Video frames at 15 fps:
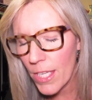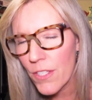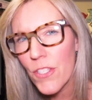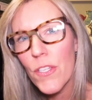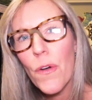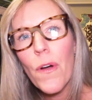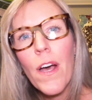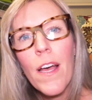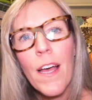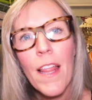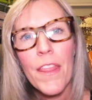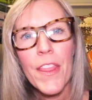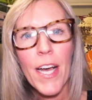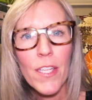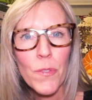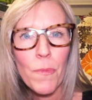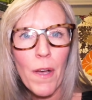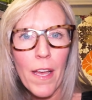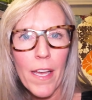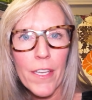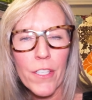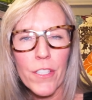So that's
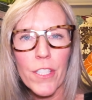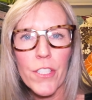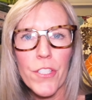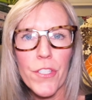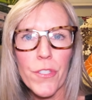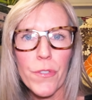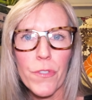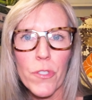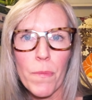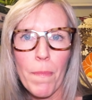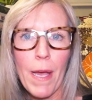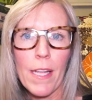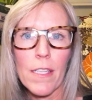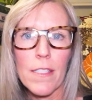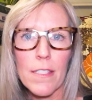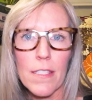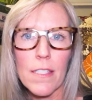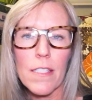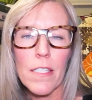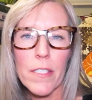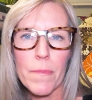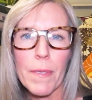why I encourage you to balance listening,